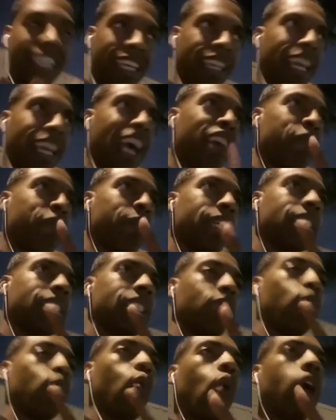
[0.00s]
I've been to
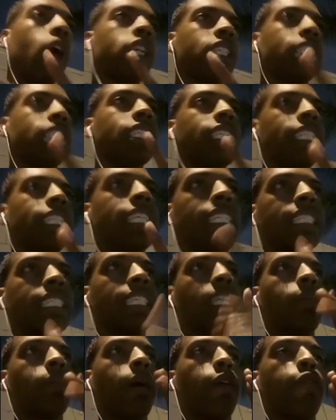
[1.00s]
Washington, D.C.
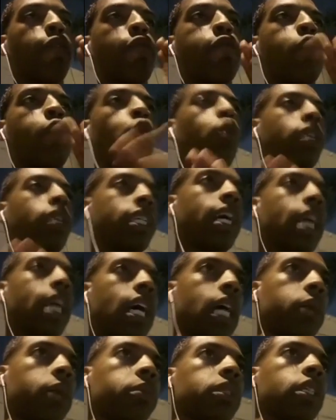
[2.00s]
about 4
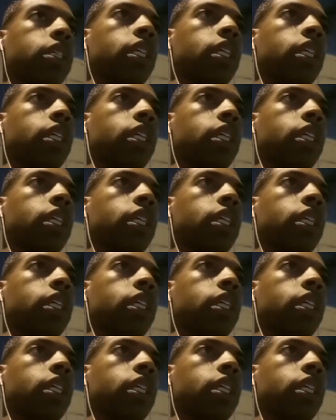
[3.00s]
times.